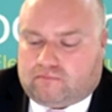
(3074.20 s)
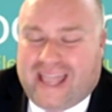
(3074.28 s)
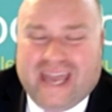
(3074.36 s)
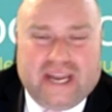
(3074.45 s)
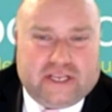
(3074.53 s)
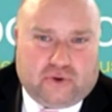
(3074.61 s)

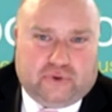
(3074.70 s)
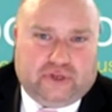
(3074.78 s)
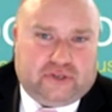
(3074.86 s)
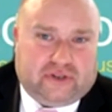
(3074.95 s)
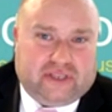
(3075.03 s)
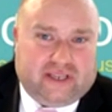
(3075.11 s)
any school
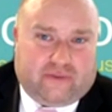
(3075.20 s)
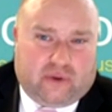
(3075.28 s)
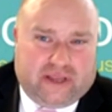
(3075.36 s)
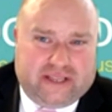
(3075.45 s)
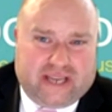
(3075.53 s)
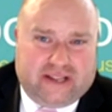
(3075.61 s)
district has ever
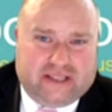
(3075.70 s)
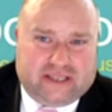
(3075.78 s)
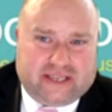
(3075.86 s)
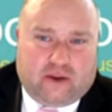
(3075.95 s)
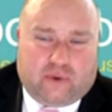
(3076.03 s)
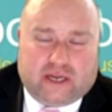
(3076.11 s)
really done in the
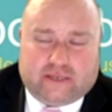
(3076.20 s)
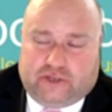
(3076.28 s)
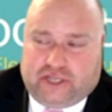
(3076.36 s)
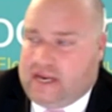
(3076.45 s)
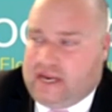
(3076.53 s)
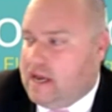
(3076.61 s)
state of West
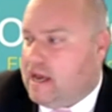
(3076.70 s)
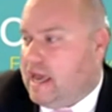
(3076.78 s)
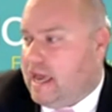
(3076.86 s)
Virginia.